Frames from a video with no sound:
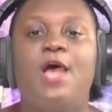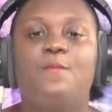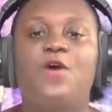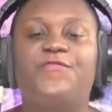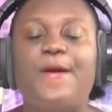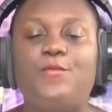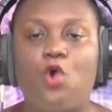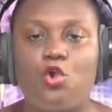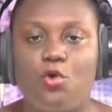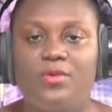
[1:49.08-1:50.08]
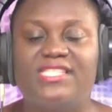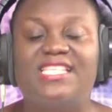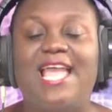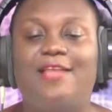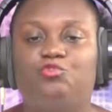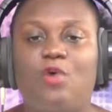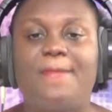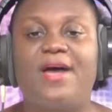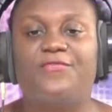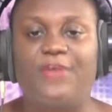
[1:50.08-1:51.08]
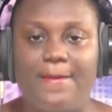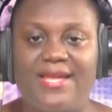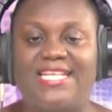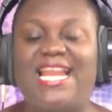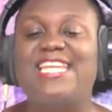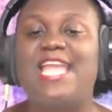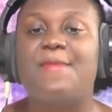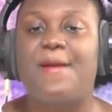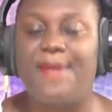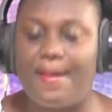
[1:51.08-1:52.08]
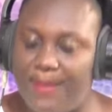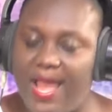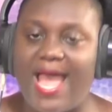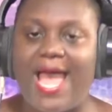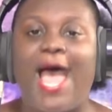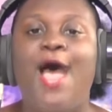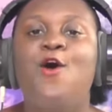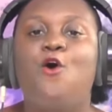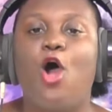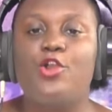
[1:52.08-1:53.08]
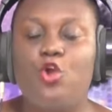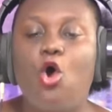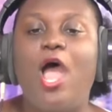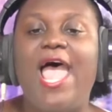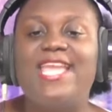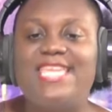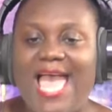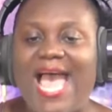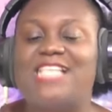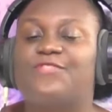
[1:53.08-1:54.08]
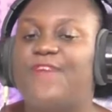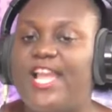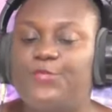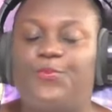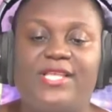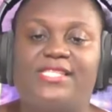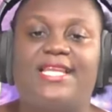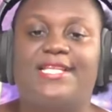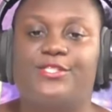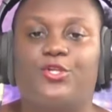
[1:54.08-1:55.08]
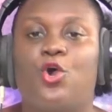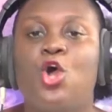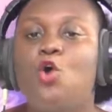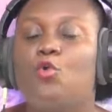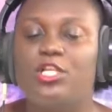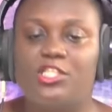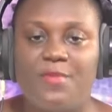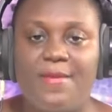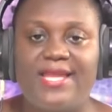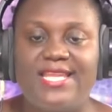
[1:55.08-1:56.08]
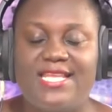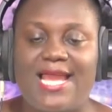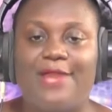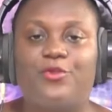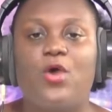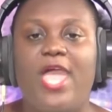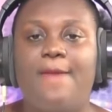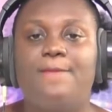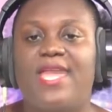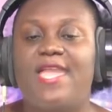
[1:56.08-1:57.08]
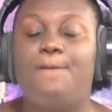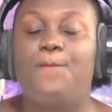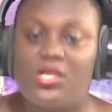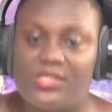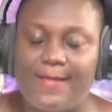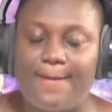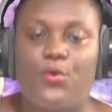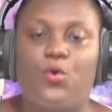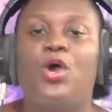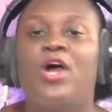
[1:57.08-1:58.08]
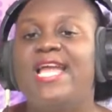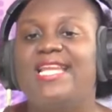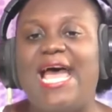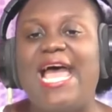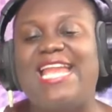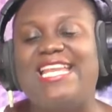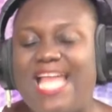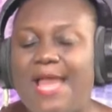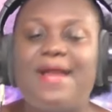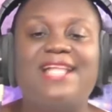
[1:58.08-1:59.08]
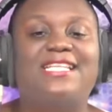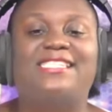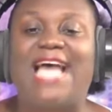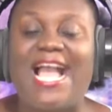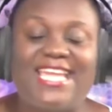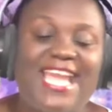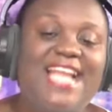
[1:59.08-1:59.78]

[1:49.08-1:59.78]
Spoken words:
mo fam ko promote ento aban fama na na ye ma papa or no aye as vice president no want me ma nyina no embe ye possible na enia ma je sa ke